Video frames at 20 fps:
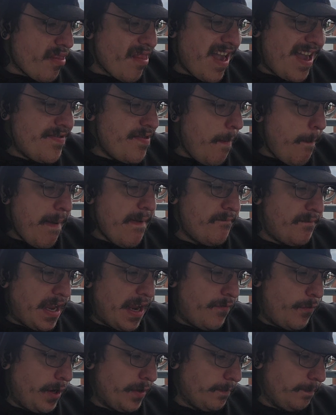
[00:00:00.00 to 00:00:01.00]
It's not my
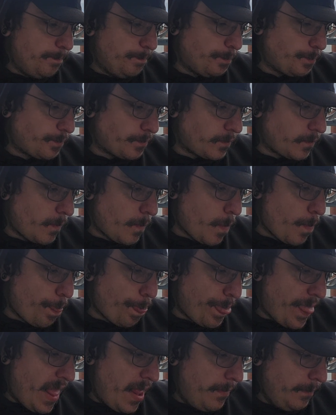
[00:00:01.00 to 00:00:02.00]
favorite,
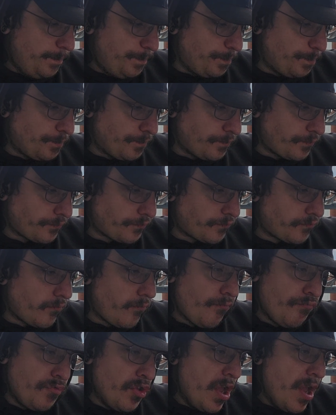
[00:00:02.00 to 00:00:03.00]
but
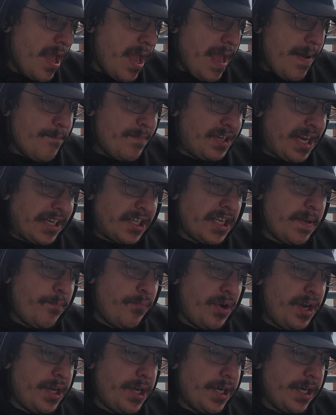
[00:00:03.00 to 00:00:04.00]
it's actually
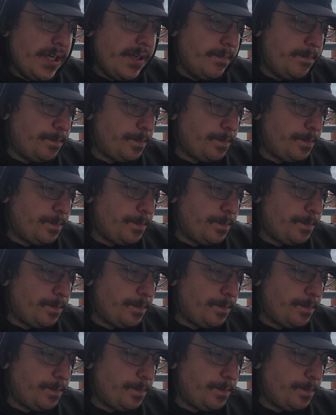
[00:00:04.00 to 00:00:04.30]
pretty good.